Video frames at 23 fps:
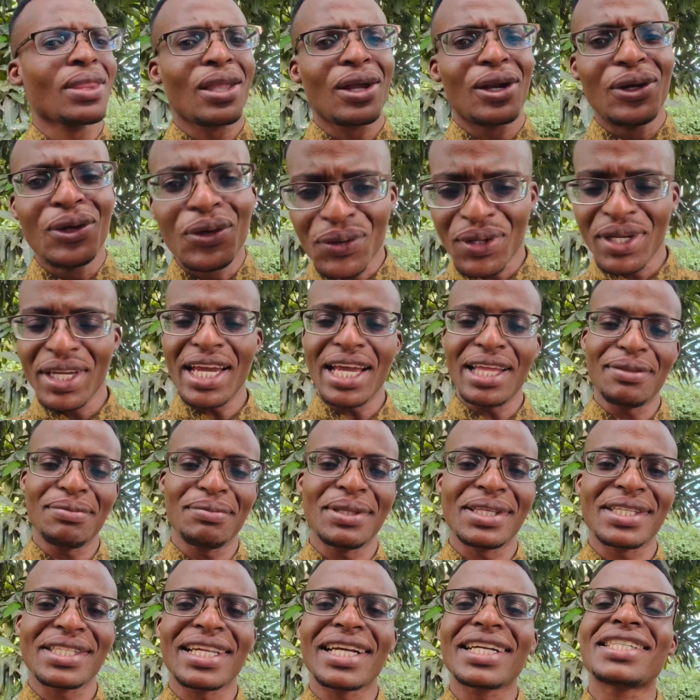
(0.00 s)
looking at me
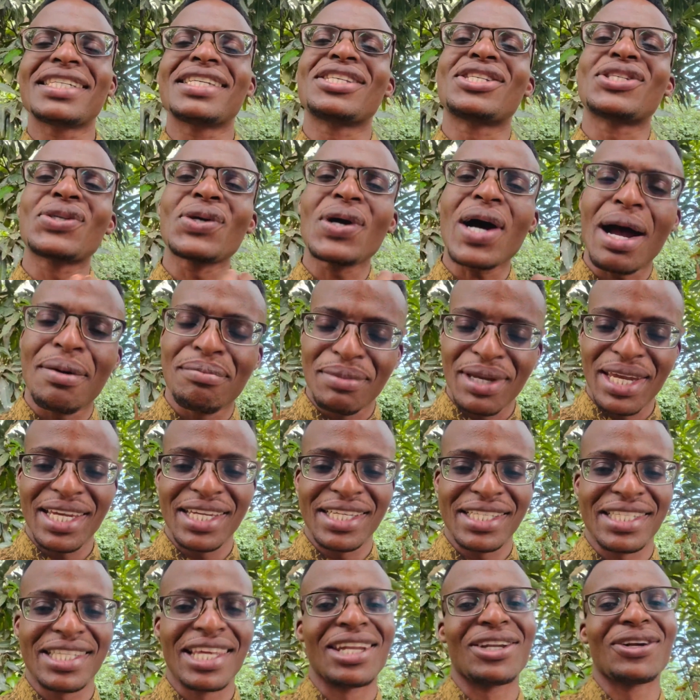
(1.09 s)
it's like she's so
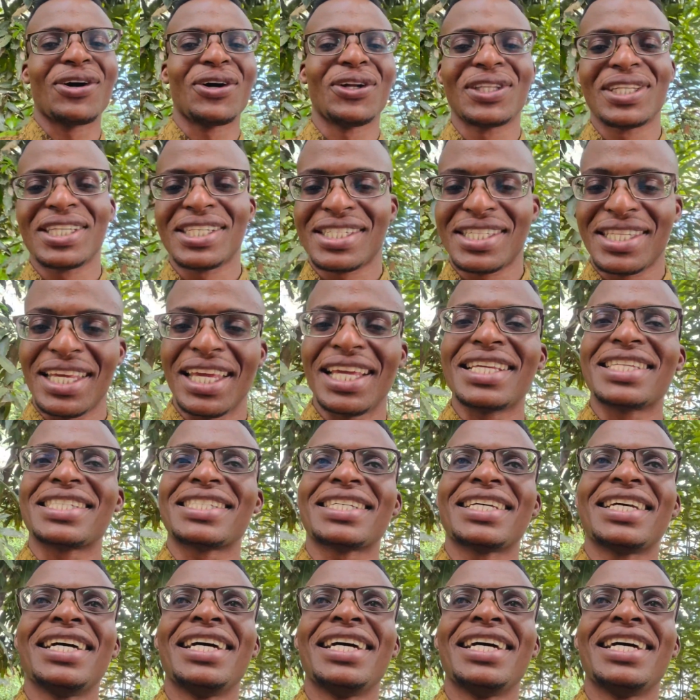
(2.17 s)
amazed and all these things